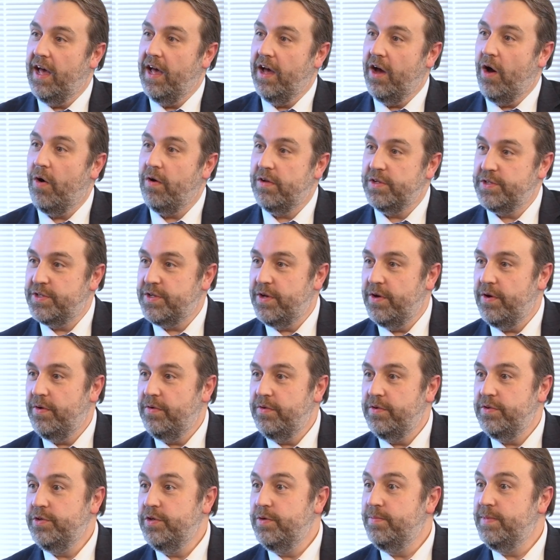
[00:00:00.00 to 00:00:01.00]
Also,
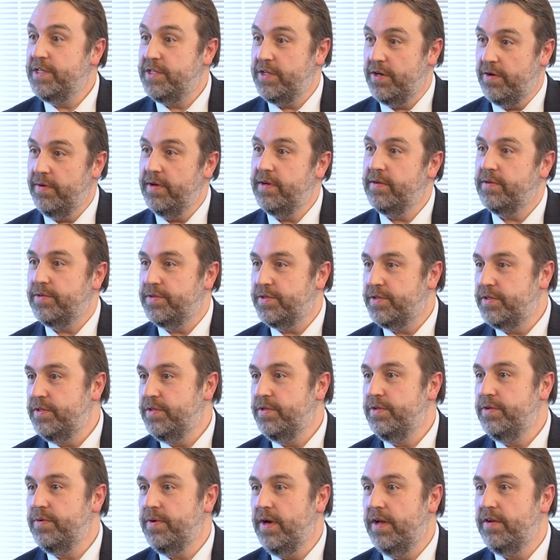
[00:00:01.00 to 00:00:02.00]
new materials,
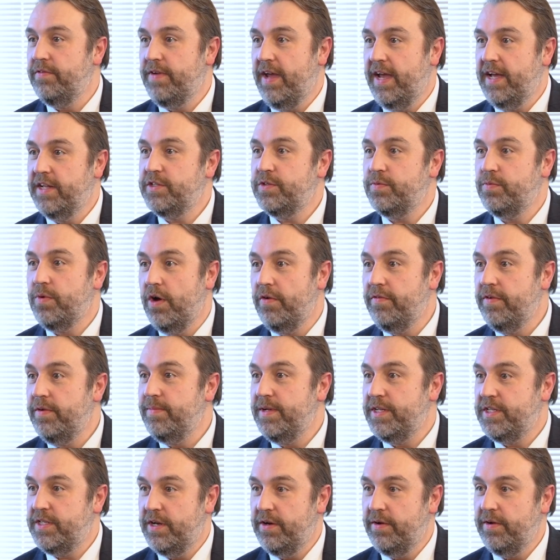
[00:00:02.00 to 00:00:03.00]
new advanced woven
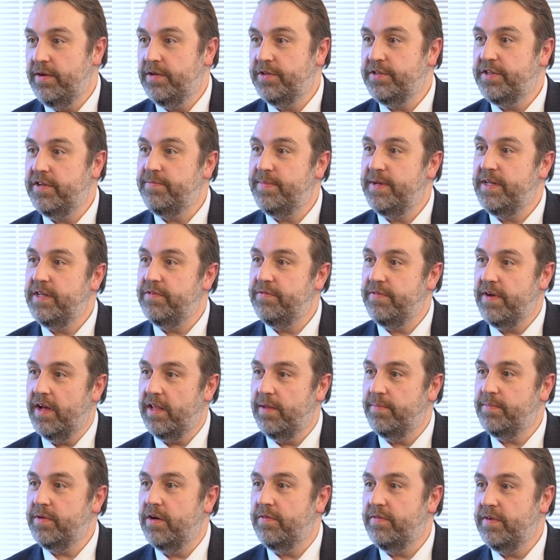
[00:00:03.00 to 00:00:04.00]
materials have been
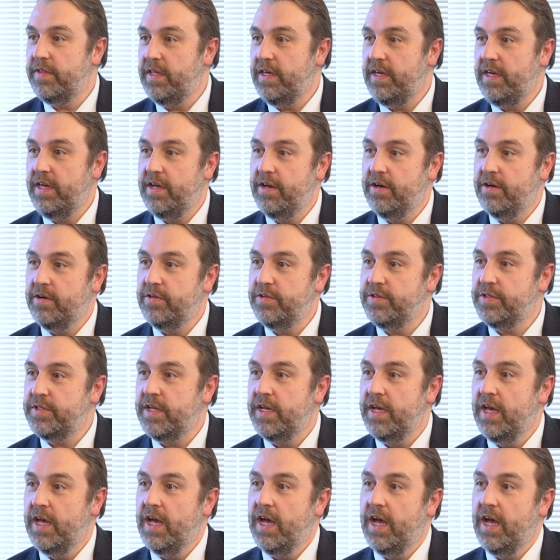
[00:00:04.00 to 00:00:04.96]
developed over the years,